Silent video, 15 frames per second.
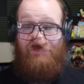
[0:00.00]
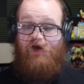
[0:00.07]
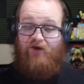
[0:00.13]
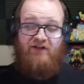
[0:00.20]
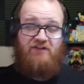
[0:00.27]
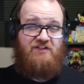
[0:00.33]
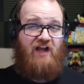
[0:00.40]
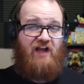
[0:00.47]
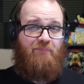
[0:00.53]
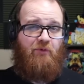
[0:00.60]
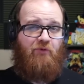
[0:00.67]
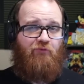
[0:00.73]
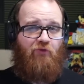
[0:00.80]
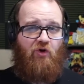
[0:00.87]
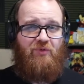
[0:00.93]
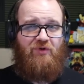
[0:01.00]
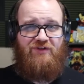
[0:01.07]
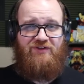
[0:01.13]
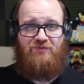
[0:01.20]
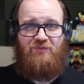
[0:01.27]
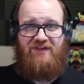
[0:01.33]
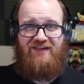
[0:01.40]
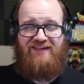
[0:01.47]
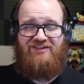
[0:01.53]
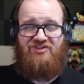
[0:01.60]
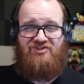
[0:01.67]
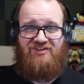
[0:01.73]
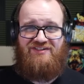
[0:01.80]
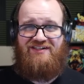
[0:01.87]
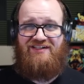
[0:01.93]
Our next top performer this week is
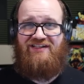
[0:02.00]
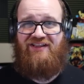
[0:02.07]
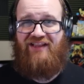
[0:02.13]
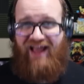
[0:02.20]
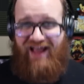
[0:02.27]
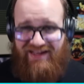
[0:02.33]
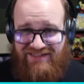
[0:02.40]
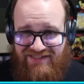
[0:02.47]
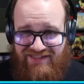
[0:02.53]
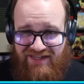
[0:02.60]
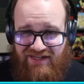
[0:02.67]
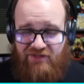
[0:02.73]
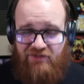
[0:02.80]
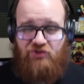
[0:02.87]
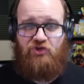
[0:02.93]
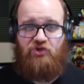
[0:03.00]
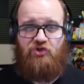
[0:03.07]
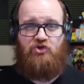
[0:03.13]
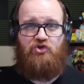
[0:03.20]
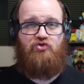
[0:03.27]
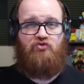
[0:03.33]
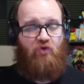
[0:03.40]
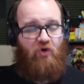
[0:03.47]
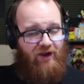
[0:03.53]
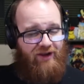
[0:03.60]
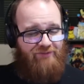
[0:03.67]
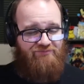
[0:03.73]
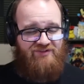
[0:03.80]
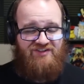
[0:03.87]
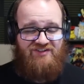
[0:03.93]
just classic Destroy.
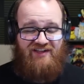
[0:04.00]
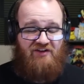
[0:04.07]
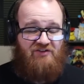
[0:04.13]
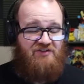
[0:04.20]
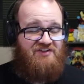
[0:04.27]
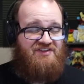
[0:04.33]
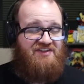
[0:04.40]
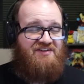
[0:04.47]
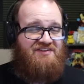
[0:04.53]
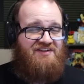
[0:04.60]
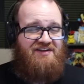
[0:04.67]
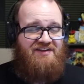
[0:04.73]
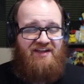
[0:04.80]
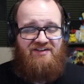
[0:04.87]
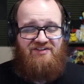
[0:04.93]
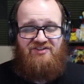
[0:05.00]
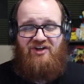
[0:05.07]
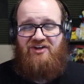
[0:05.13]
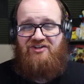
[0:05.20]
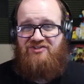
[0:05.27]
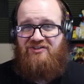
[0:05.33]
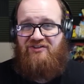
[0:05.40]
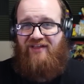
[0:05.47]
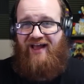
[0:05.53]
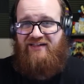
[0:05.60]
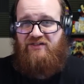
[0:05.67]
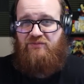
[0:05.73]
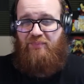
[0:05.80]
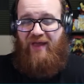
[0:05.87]
It's a deck list that didn't get touched in the last